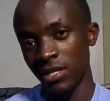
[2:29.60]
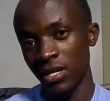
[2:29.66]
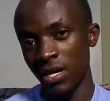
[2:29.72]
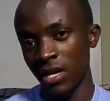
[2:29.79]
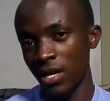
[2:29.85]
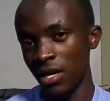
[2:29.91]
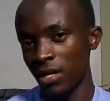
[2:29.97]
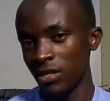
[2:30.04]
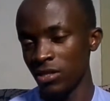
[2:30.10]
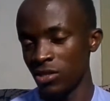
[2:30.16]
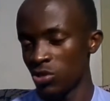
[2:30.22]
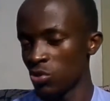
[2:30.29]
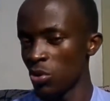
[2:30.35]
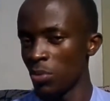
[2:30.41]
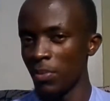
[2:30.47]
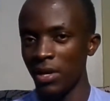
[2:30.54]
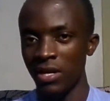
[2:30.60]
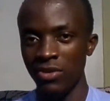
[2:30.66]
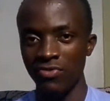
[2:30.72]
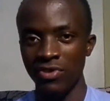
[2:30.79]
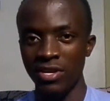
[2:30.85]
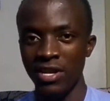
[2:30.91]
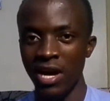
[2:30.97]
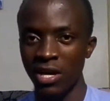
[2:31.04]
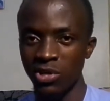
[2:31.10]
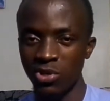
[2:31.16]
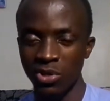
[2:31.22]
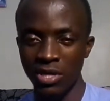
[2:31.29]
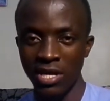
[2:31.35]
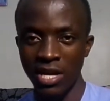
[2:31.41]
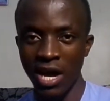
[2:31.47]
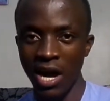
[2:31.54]
it's normally reduction
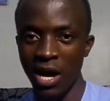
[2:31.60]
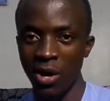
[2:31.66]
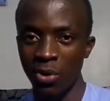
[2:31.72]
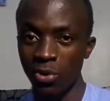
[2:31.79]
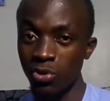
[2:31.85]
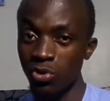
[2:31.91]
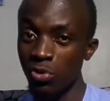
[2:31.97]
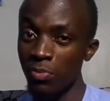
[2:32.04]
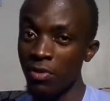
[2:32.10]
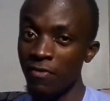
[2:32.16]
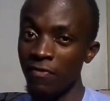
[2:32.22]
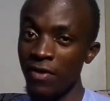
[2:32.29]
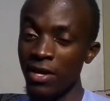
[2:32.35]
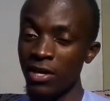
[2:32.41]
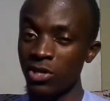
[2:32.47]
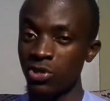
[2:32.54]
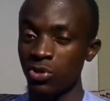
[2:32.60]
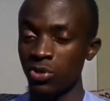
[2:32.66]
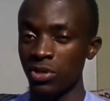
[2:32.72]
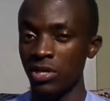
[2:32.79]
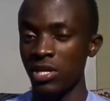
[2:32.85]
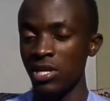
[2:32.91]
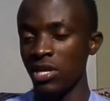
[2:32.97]
in angle to be flexion,